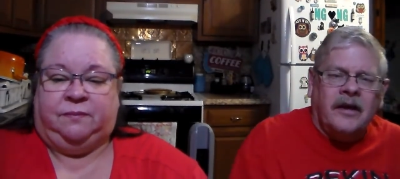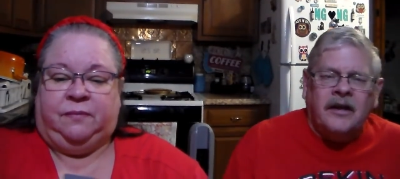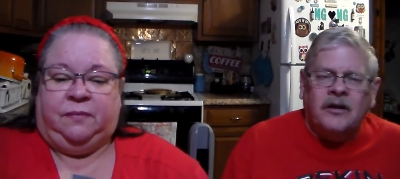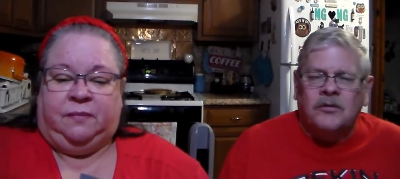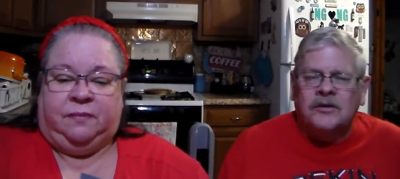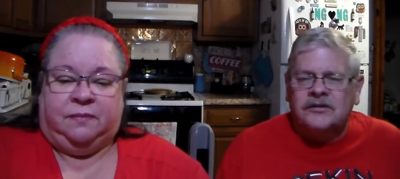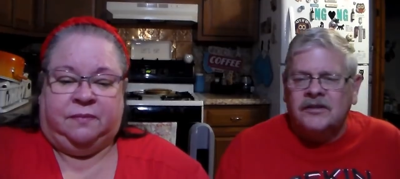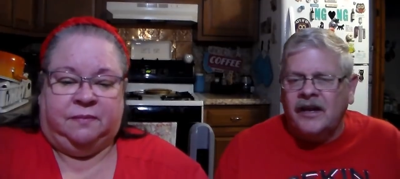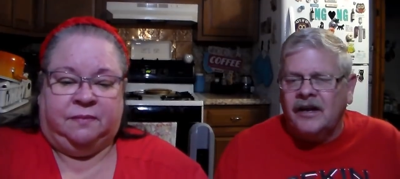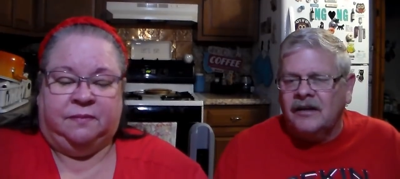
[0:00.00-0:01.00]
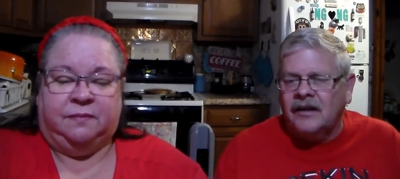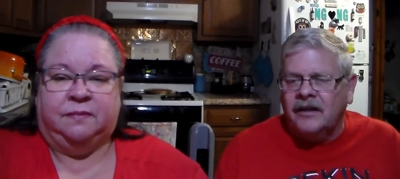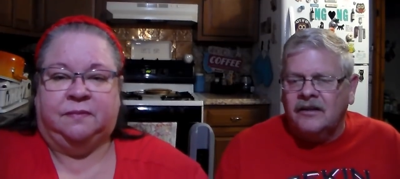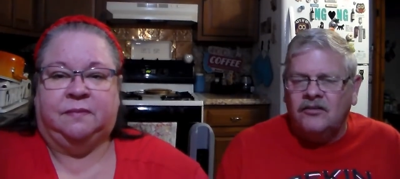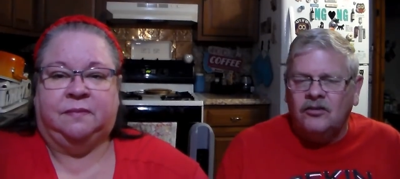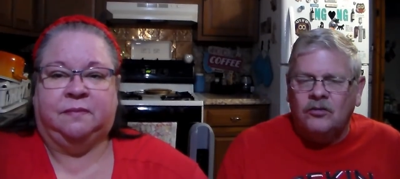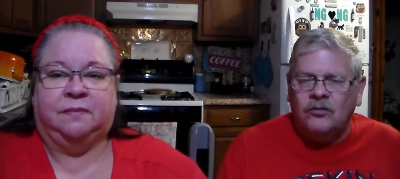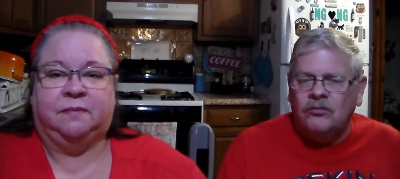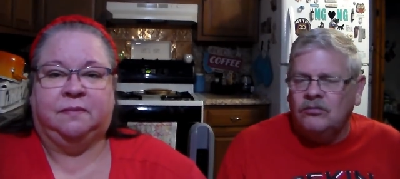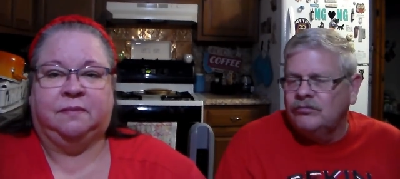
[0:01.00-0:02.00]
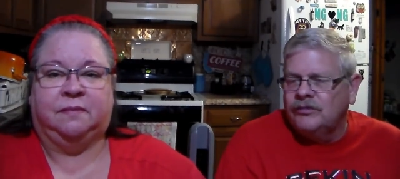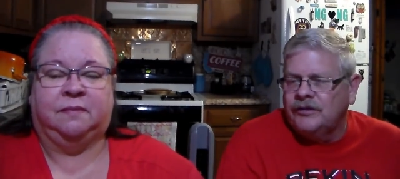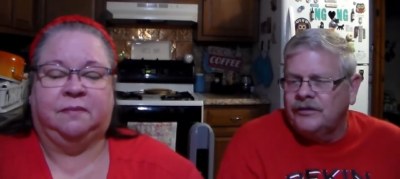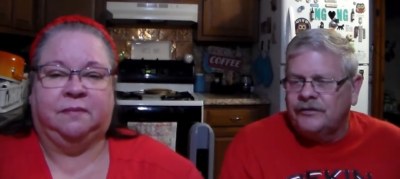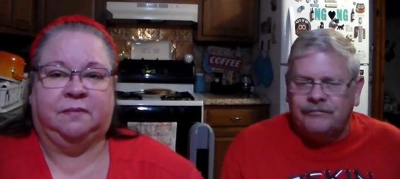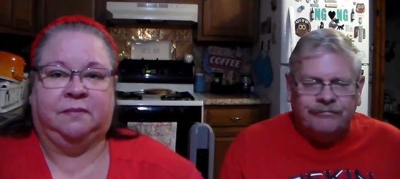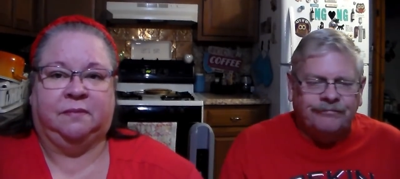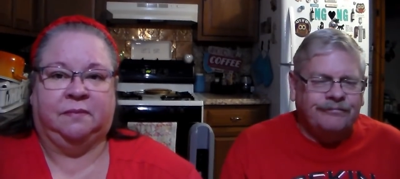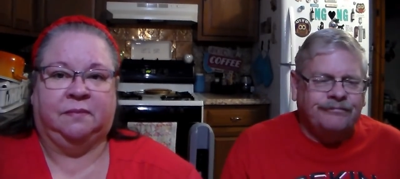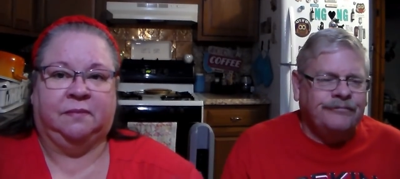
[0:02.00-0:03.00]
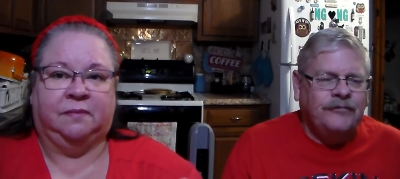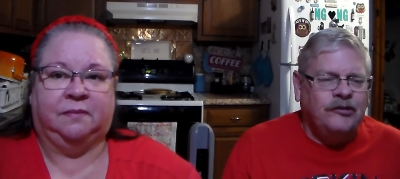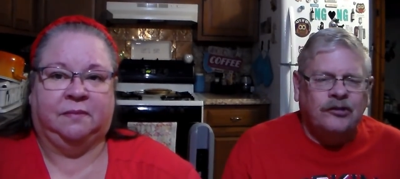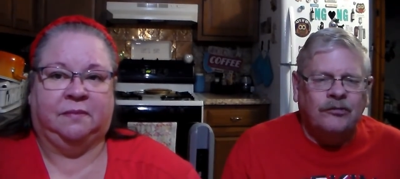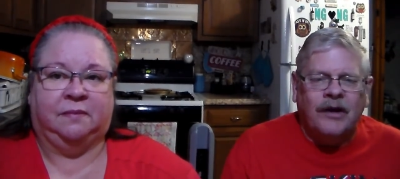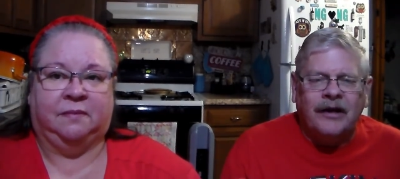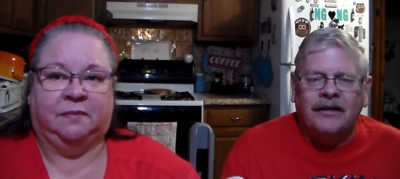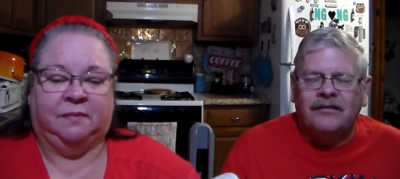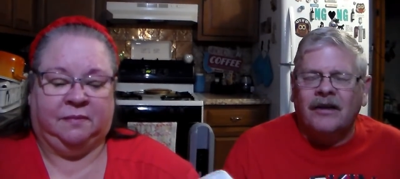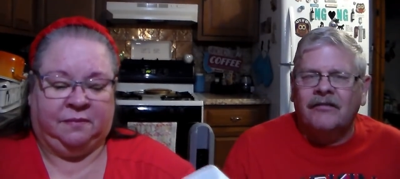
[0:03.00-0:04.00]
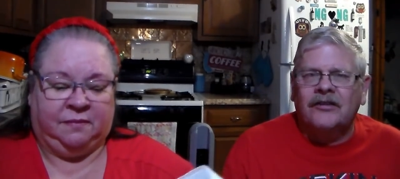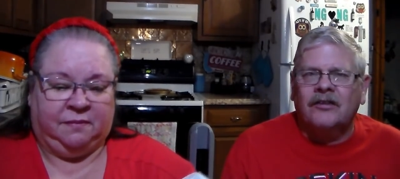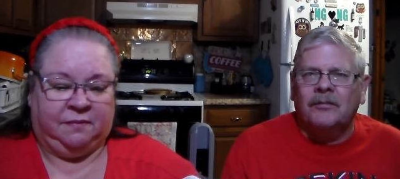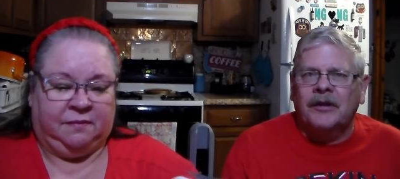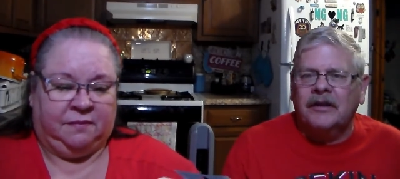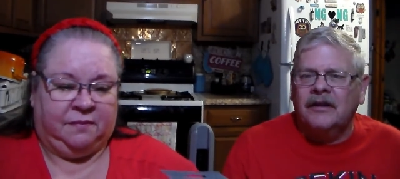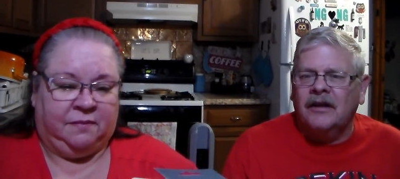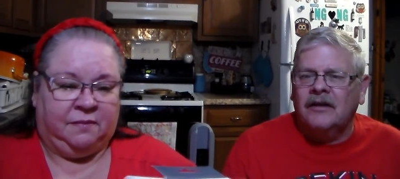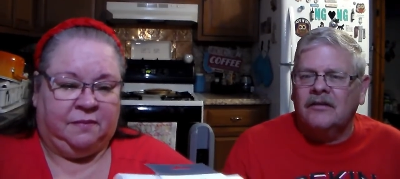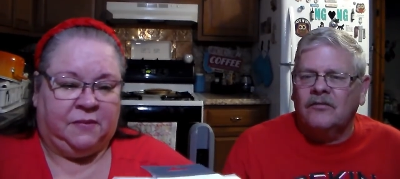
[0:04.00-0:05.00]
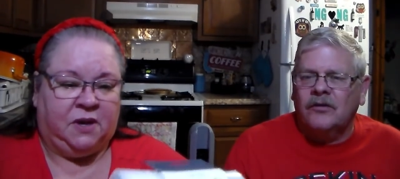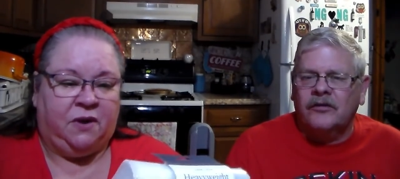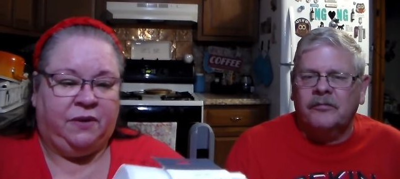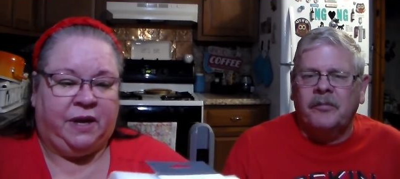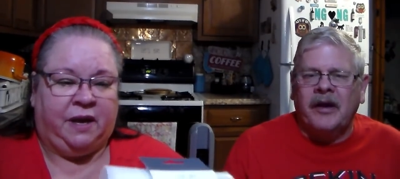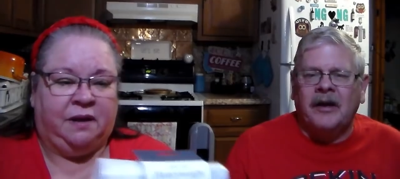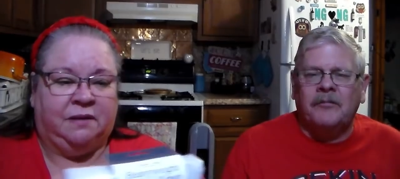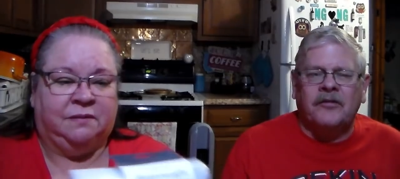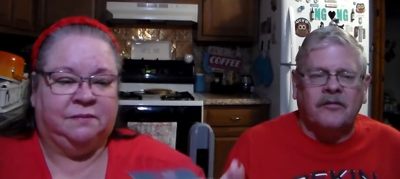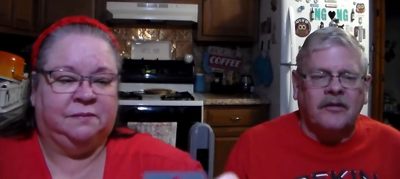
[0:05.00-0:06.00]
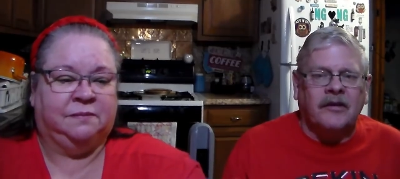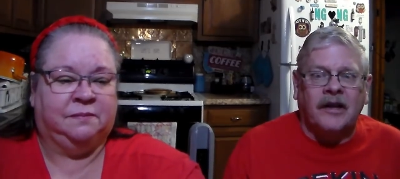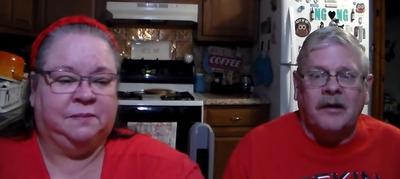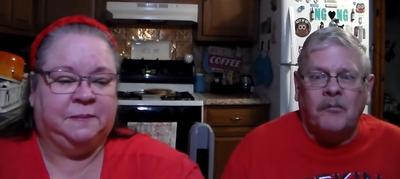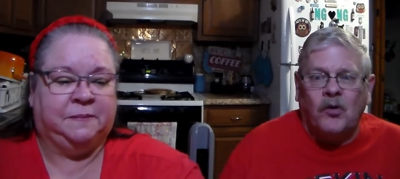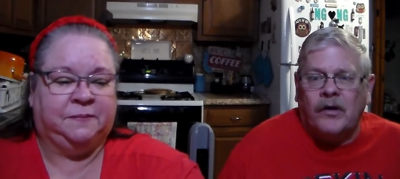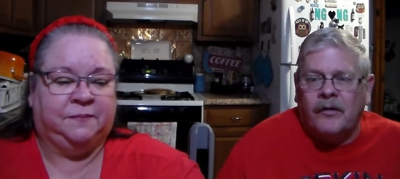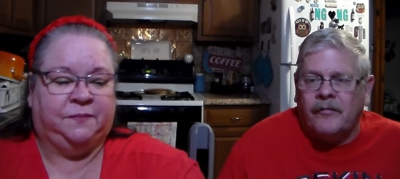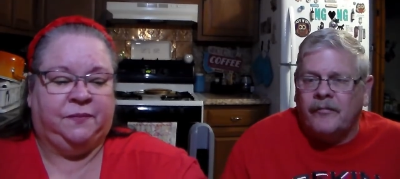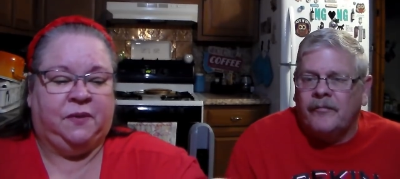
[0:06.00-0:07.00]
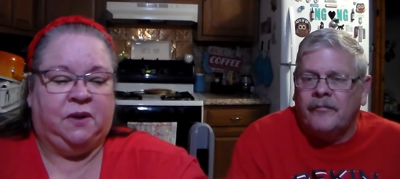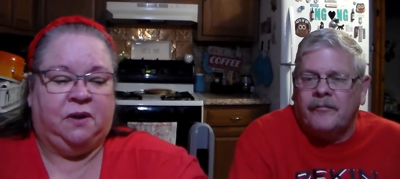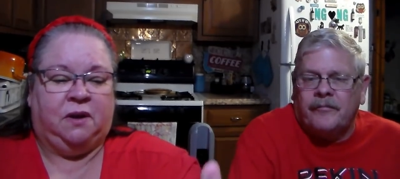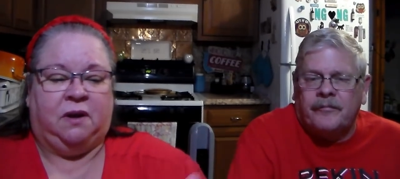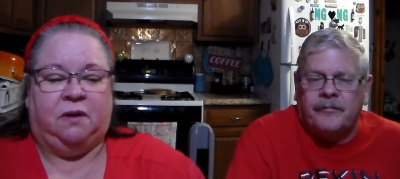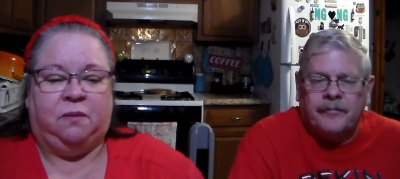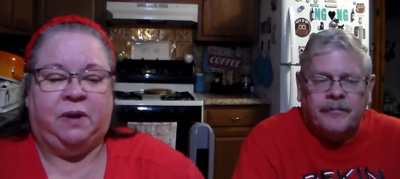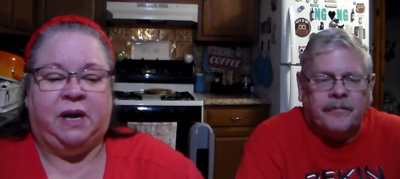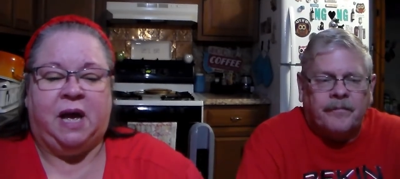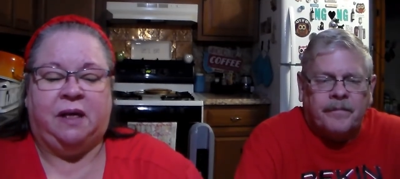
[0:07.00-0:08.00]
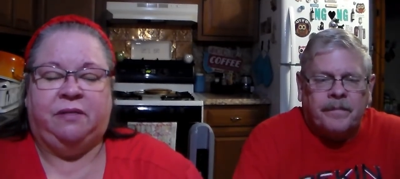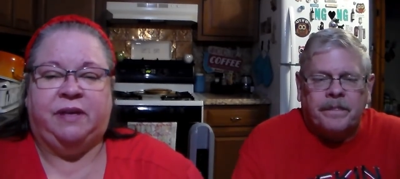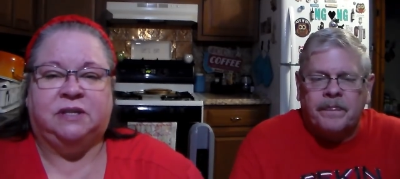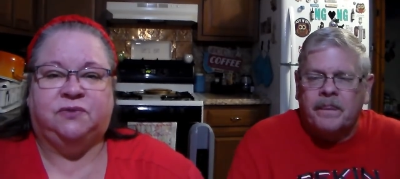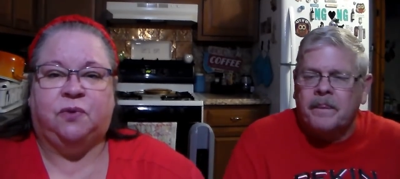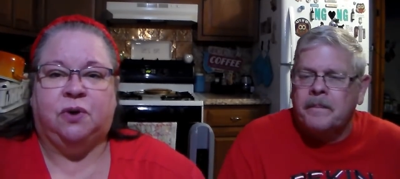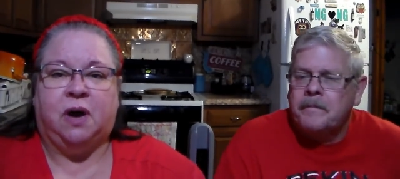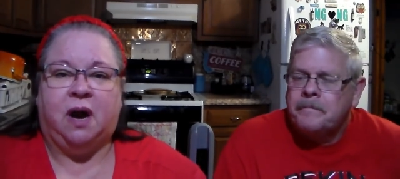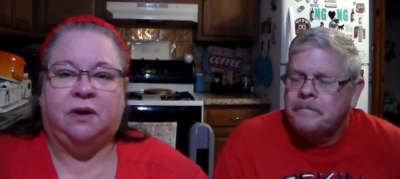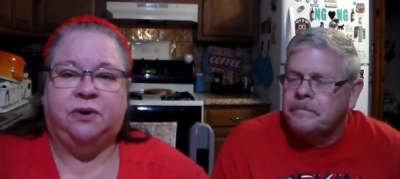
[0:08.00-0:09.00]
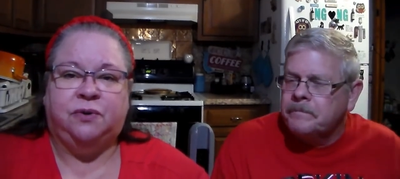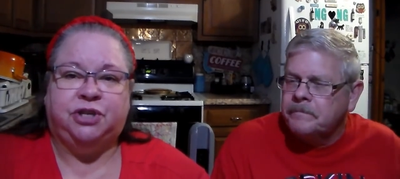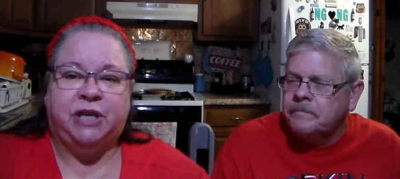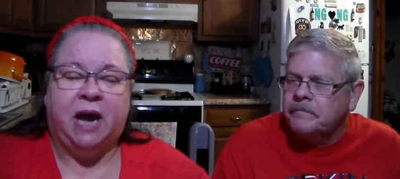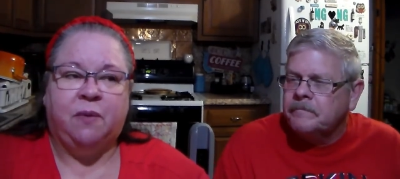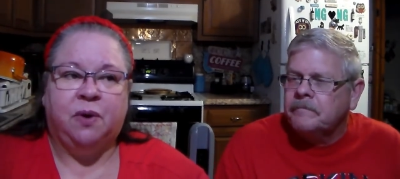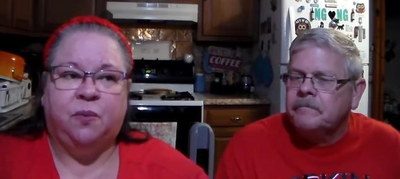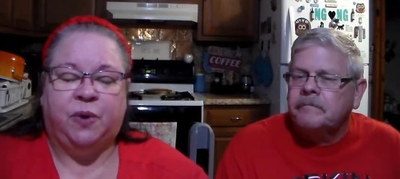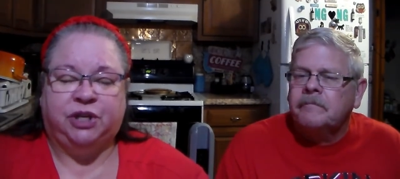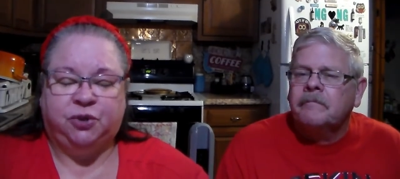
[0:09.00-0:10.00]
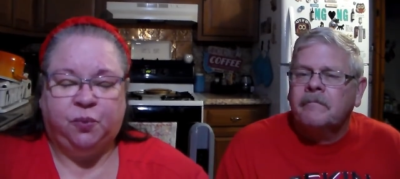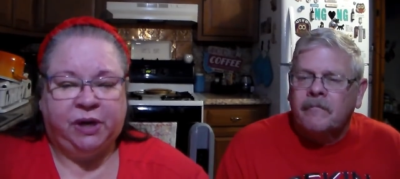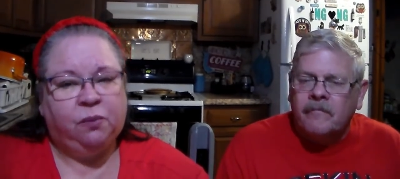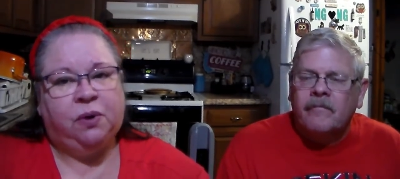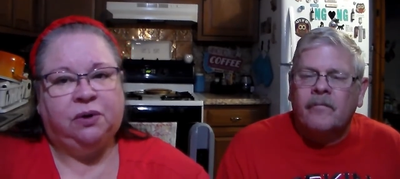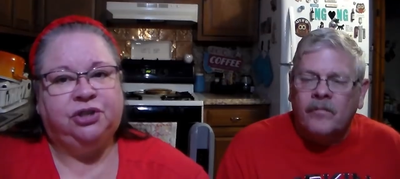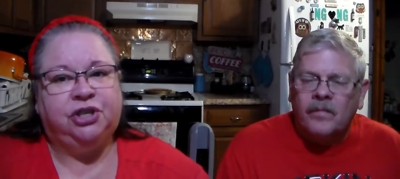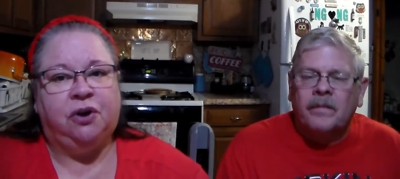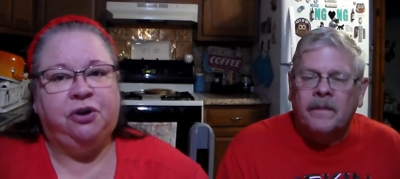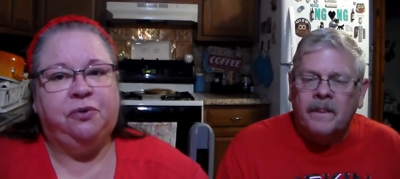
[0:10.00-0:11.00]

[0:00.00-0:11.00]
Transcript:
Speaker 1: And it was, yeah, like $2.97, something like that.
Speaker 2: Spam's a lot more. We got this for our new shower, which we will show